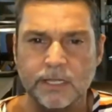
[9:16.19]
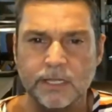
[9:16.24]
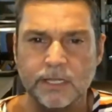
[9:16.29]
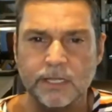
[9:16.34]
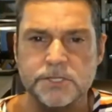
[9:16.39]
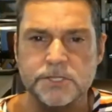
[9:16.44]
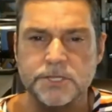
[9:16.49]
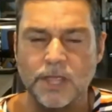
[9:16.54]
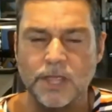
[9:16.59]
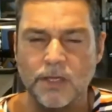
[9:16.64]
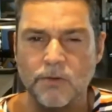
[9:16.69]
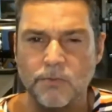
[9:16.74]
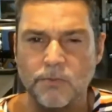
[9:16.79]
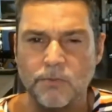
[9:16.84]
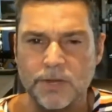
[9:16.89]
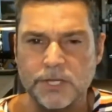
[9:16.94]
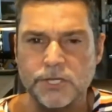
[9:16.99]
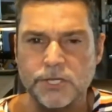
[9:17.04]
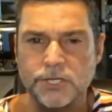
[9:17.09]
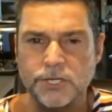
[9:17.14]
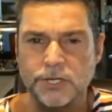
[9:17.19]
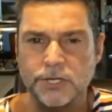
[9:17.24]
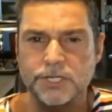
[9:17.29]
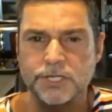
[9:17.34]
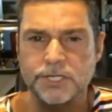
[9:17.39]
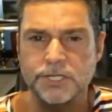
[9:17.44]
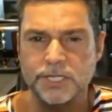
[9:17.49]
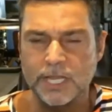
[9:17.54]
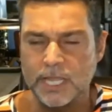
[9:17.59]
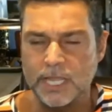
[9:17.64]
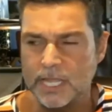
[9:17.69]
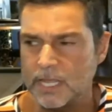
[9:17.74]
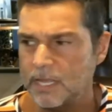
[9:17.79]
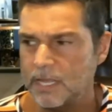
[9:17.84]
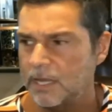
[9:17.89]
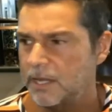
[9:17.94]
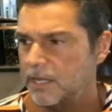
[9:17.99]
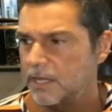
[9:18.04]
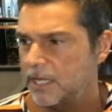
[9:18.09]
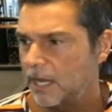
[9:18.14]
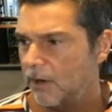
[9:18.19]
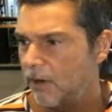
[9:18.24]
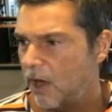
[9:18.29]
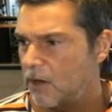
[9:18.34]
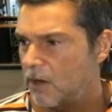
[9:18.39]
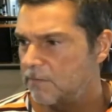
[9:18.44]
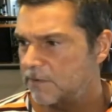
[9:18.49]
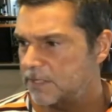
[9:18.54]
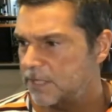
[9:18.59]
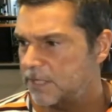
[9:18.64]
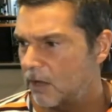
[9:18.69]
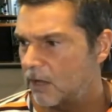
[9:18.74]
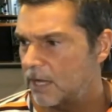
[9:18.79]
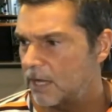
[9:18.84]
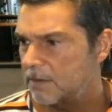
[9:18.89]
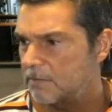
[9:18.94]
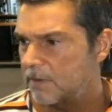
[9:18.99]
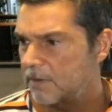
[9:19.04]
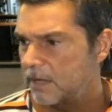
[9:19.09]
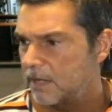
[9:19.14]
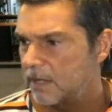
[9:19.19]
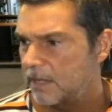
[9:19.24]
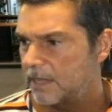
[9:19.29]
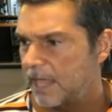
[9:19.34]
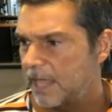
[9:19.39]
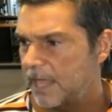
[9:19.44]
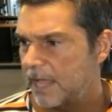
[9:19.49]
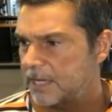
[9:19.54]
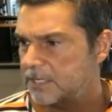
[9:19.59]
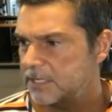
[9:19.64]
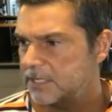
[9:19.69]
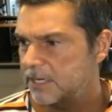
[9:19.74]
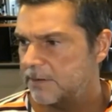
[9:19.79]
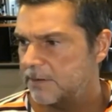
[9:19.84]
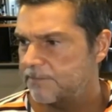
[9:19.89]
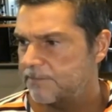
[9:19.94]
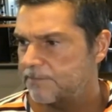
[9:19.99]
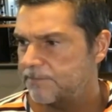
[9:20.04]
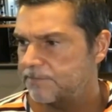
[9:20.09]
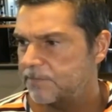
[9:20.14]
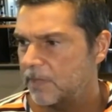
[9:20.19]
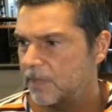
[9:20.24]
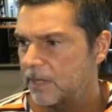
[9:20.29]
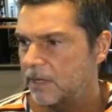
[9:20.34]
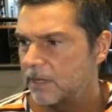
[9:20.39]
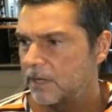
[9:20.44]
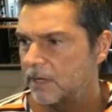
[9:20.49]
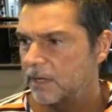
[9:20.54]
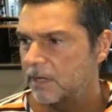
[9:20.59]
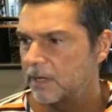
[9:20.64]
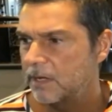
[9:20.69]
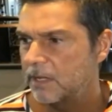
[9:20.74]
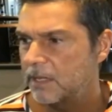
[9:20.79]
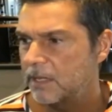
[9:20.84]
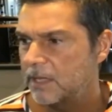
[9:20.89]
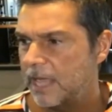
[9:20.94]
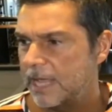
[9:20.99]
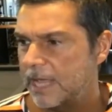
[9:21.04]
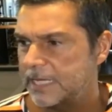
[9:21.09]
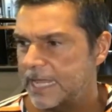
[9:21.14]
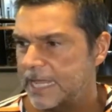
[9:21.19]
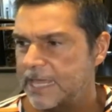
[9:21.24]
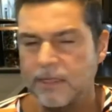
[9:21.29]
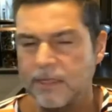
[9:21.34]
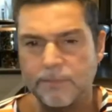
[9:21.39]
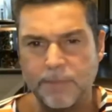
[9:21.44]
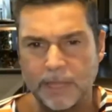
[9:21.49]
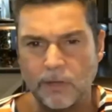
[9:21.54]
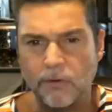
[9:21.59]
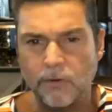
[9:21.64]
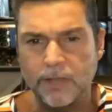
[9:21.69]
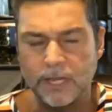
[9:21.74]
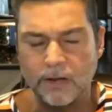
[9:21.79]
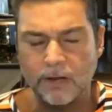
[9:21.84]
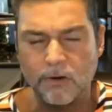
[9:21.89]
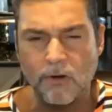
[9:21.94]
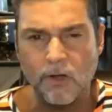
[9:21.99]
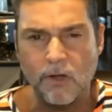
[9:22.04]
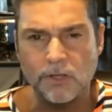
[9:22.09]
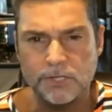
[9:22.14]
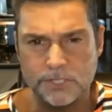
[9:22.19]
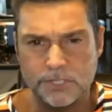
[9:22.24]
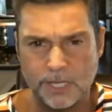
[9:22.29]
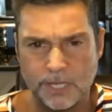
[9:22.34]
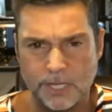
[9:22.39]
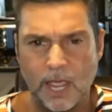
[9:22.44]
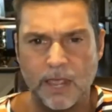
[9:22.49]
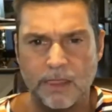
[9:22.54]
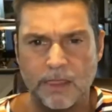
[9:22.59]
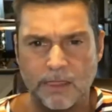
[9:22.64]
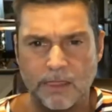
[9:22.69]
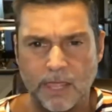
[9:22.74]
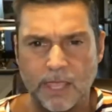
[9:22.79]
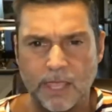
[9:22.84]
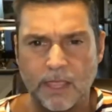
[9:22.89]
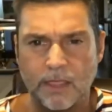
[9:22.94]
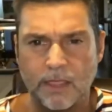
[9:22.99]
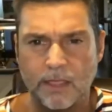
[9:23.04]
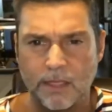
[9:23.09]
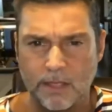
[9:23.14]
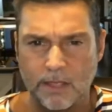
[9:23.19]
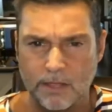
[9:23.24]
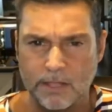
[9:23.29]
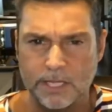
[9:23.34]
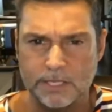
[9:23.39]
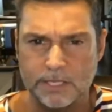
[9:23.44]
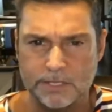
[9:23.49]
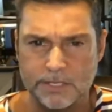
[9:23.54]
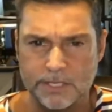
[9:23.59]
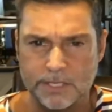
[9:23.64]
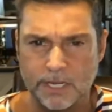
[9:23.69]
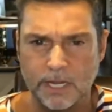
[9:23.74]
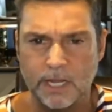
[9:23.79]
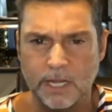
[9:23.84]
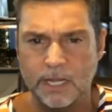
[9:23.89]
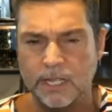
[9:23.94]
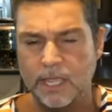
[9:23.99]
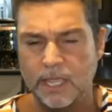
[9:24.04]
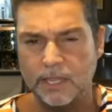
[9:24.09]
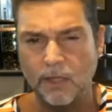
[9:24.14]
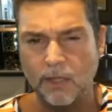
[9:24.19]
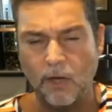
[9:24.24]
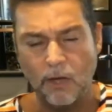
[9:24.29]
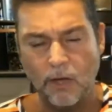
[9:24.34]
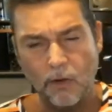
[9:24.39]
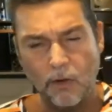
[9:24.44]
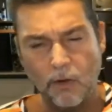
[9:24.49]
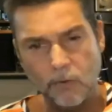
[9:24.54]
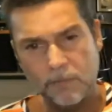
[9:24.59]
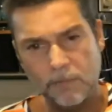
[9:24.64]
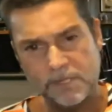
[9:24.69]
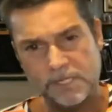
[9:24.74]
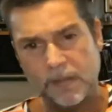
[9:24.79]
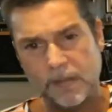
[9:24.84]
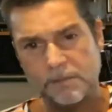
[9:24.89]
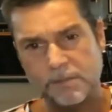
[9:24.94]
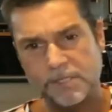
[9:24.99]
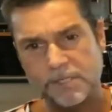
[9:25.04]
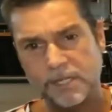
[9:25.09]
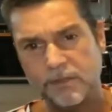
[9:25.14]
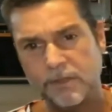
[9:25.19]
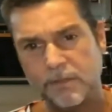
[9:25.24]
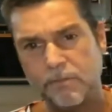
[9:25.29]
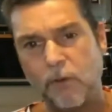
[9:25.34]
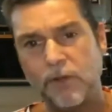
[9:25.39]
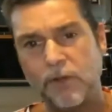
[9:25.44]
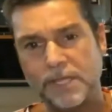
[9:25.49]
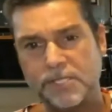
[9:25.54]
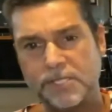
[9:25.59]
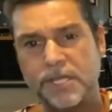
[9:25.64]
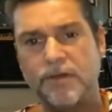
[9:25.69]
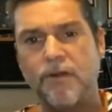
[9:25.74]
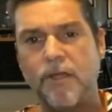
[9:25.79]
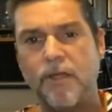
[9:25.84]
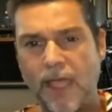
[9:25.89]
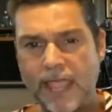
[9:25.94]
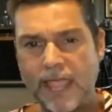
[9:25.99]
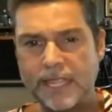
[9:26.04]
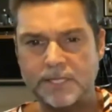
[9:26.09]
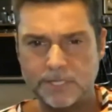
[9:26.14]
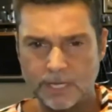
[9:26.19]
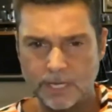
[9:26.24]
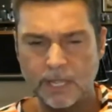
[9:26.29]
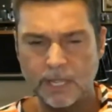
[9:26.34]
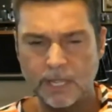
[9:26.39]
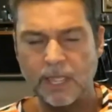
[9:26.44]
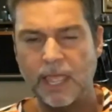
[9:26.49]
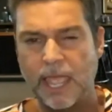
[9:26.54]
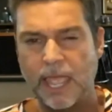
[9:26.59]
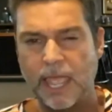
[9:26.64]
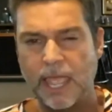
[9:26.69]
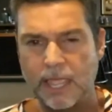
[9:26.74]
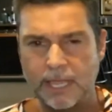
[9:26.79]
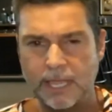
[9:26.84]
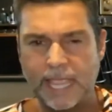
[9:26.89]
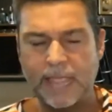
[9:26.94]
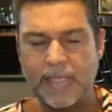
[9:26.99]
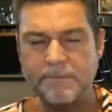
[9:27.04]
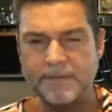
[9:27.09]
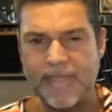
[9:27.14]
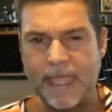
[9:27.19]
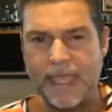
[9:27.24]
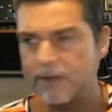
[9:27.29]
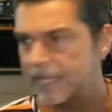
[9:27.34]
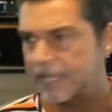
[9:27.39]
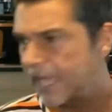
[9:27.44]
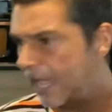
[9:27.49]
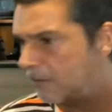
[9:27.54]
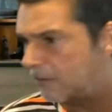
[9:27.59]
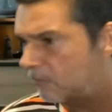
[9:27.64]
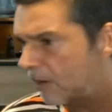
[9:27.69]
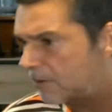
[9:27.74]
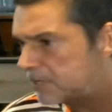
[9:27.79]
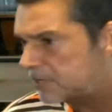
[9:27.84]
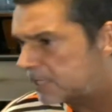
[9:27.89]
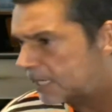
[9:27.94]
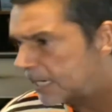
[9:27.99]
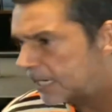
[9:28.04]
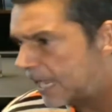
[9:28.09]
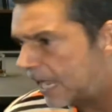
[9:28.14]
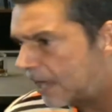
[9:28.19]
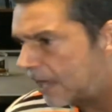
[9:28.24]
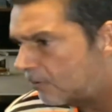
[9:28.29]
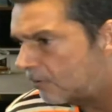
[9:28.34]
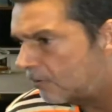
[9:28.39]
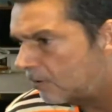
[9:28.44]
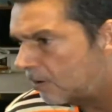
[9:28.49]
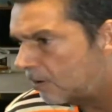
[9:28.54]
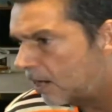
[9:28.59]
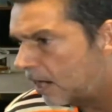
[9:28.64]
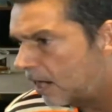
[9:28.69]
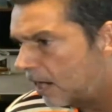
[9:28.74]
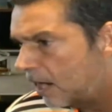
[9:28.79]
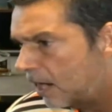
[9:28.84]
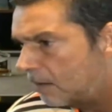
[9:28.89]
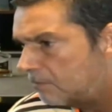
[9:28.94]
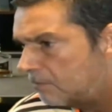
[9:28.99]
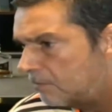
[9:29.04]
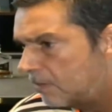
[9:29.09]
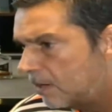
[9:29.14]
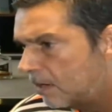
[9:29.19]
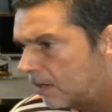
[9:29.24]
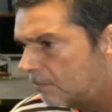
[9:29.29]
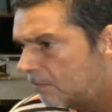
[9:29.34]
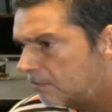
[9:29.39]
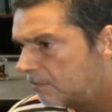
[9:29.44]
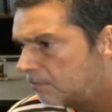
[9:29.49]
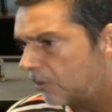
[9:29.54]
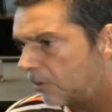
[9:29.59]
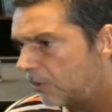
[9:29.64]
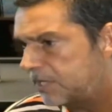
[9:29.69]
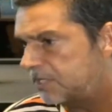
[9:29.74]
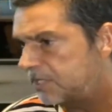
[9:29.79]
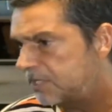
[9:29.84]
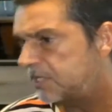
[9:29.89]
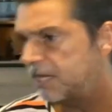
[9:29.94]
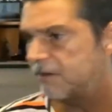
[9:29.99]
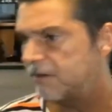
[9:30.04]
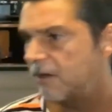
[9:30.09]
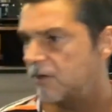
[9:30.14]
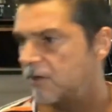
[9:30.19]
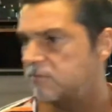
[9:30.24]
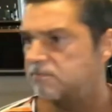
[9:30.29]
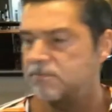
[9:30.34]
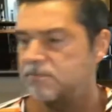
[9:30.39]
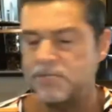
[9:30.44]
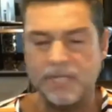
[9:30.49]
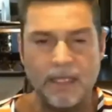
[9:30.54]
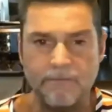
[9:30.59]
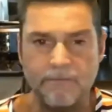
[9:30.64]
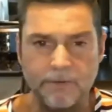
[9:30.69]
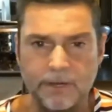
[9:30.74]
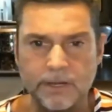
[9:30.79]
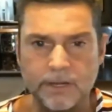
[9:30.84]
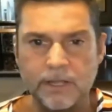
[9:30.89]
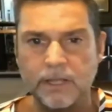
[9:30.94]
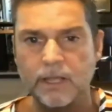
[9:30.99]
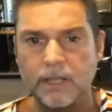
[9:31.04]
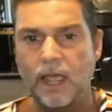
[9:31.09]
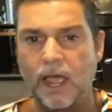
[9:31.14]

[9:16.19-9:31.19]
So we should see, you know, over time that Ether Bitcoin cross, I think, that's got almost up to the 0.08. It came down again. Where is it now? 0.07.